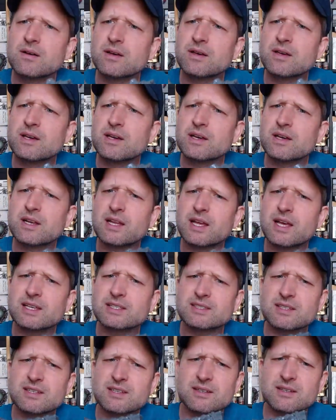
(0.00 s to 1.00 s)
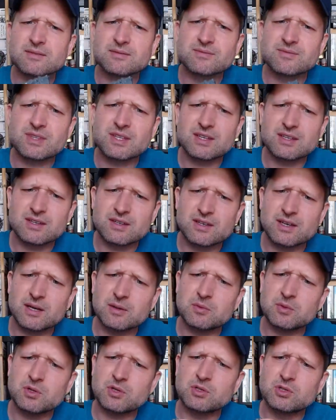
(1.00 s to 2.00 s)
Yeah, it has a,
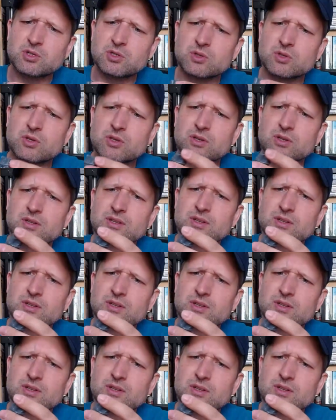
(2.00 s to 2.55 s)
I'm not sure.